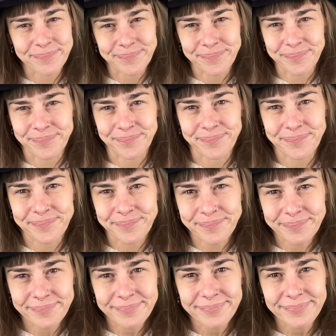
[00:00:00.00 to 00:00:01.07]

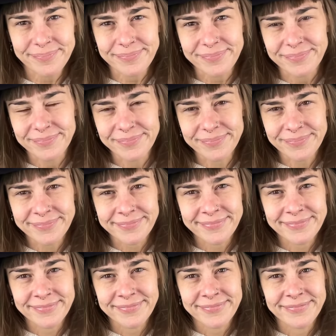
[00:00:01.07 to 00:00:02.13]

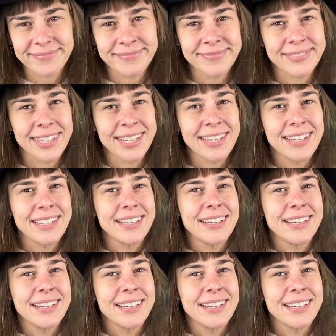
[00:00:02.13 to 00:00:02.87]
(no one is talking)